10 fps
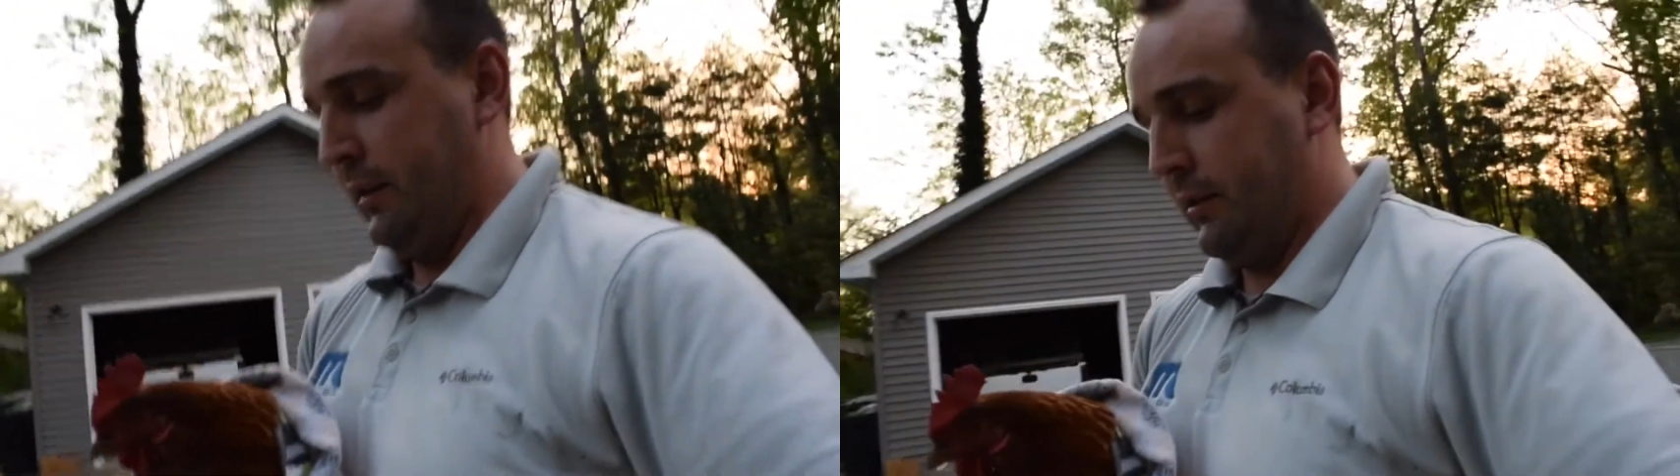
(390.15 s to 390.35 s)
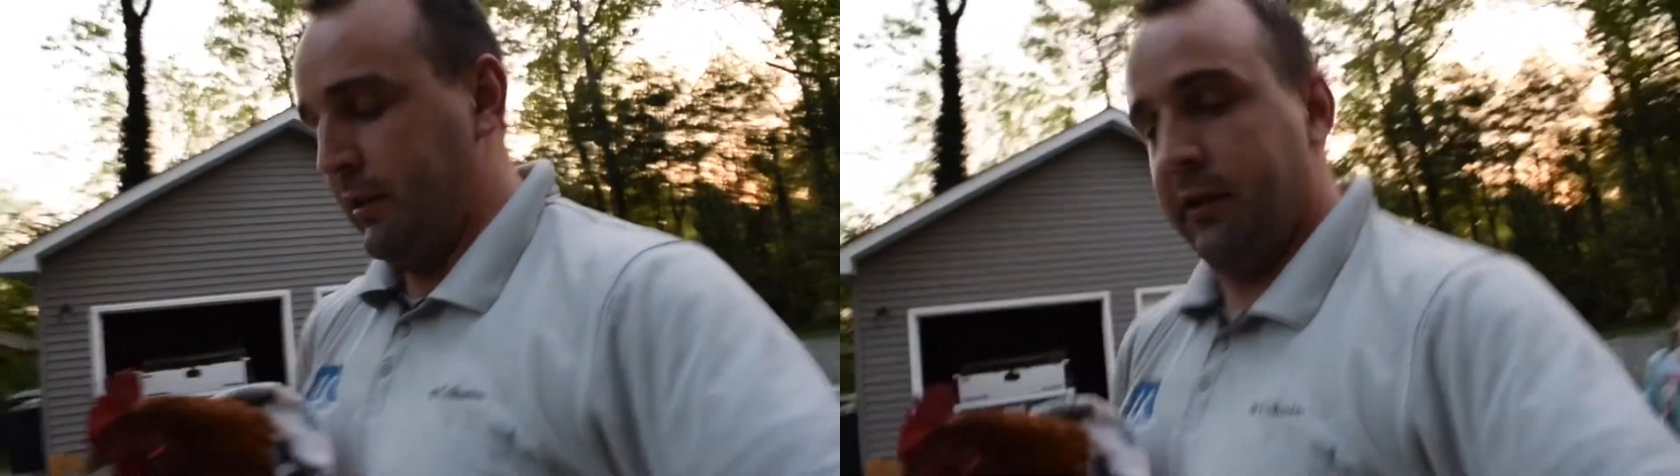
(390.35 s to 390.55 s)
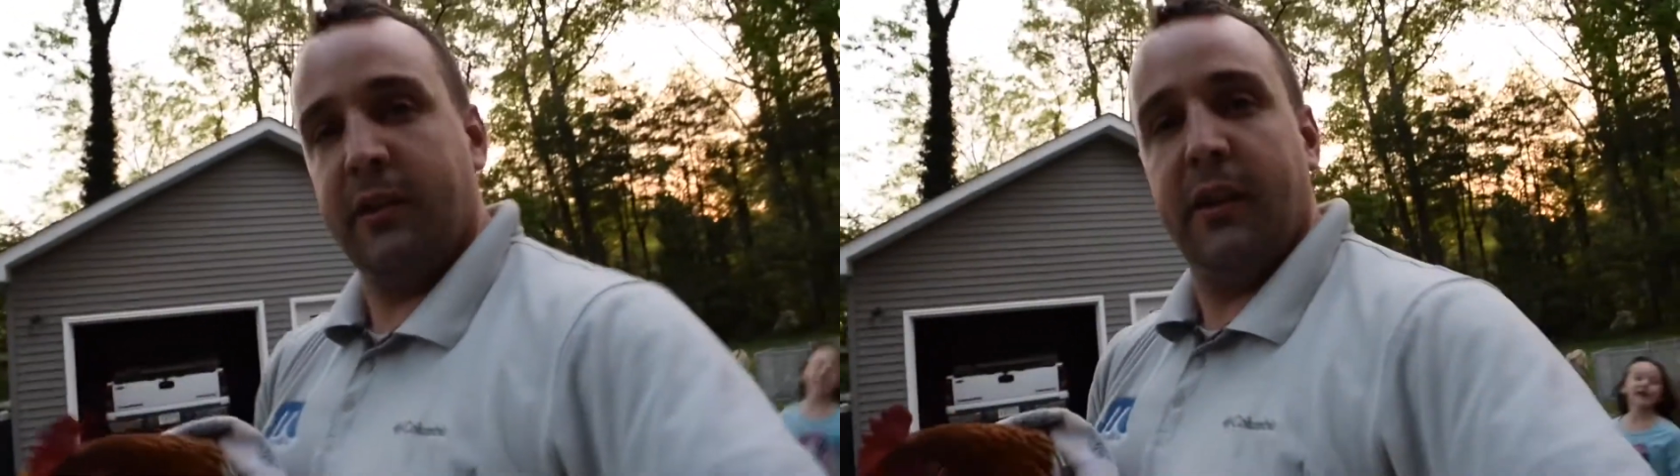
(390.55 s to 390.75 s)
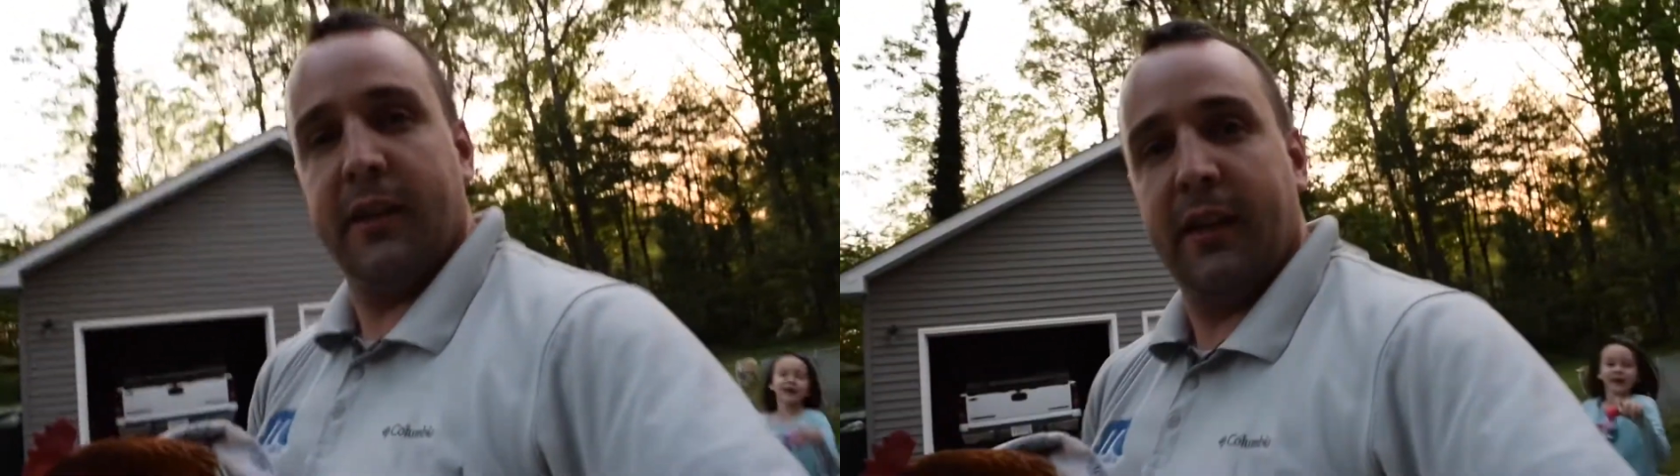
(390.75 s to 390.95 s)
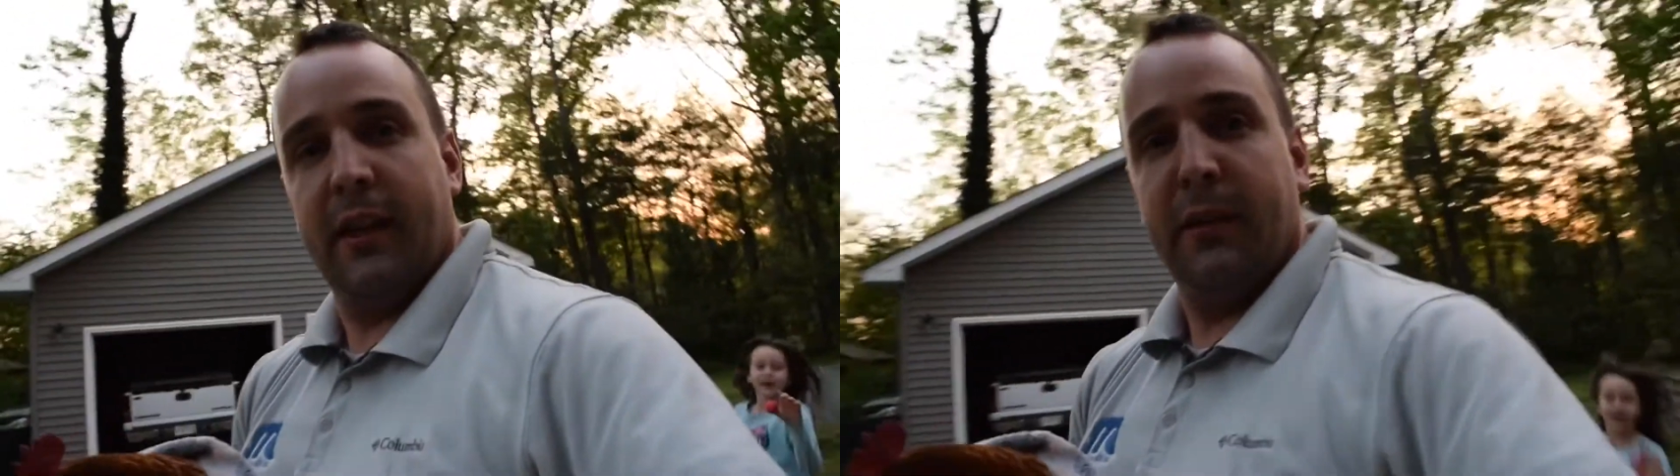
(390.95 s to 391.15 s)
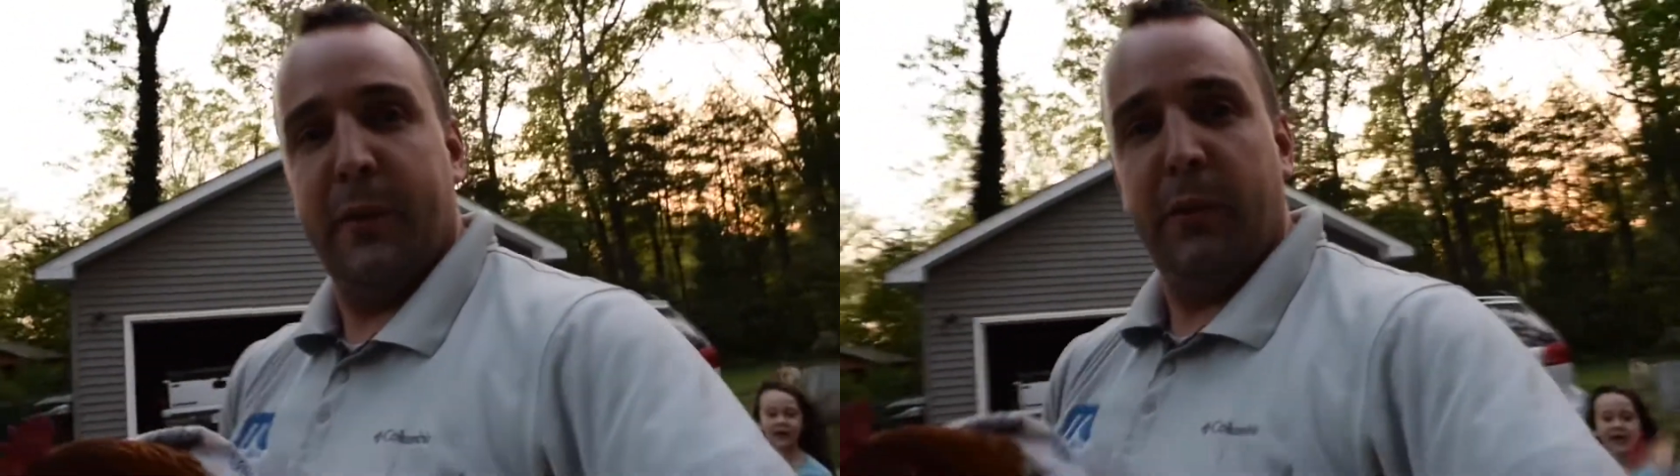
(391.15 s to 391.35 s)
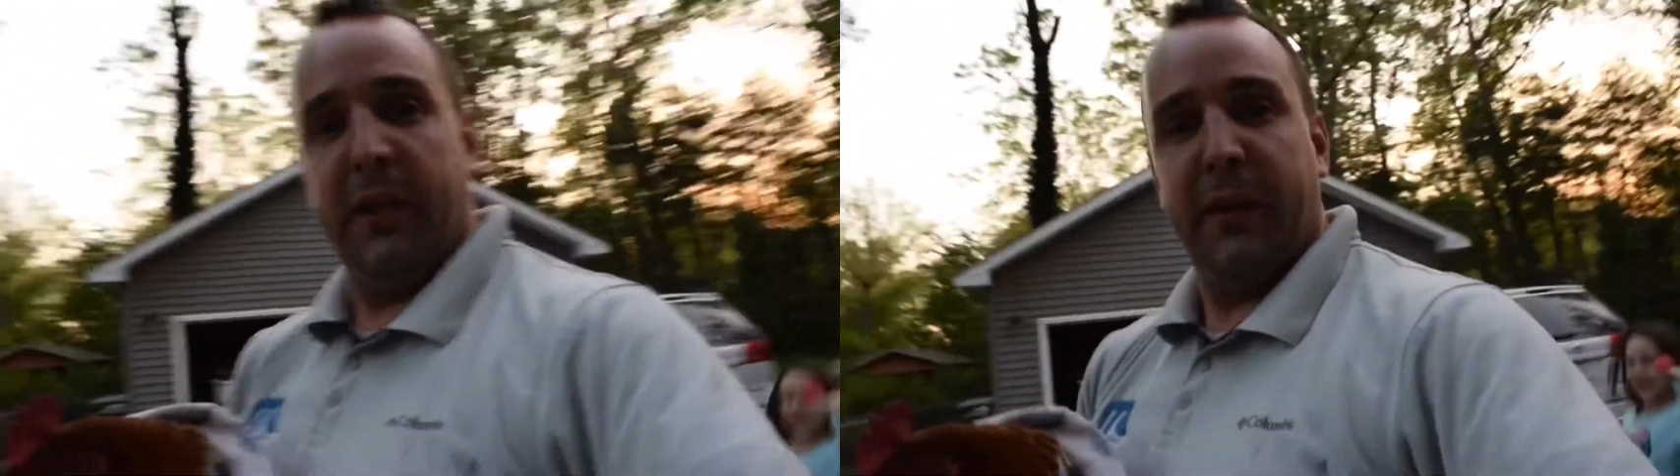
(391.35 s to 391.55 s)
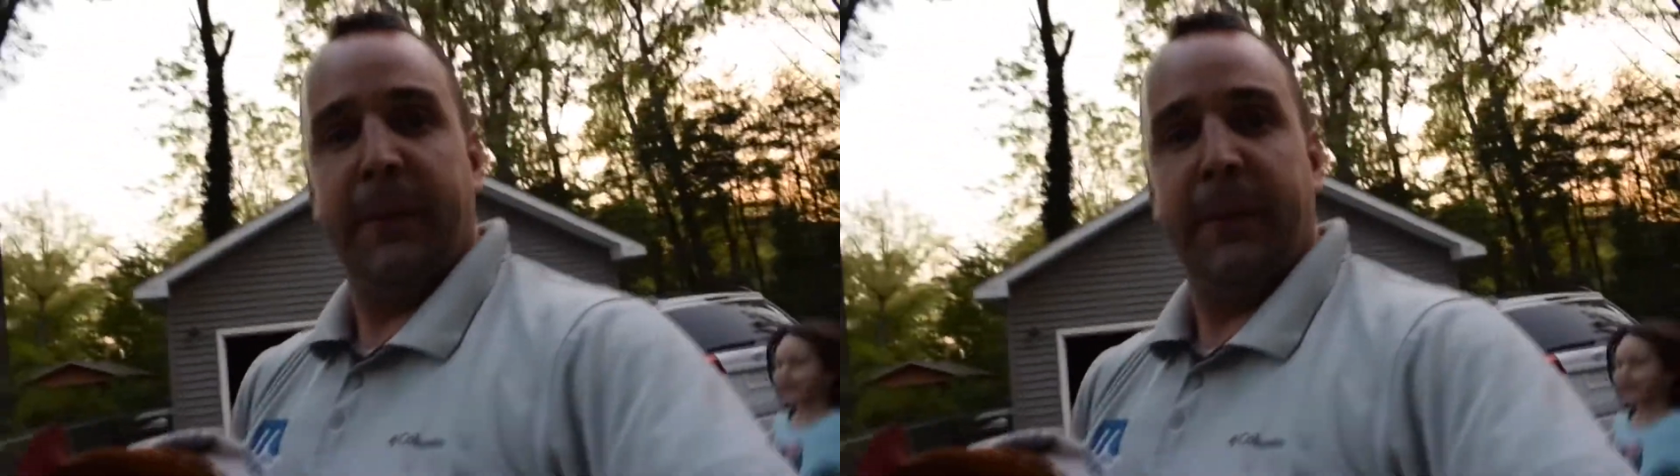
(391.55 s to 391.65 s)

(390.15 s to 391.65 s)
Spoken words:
so that she doesn't get pneumonia.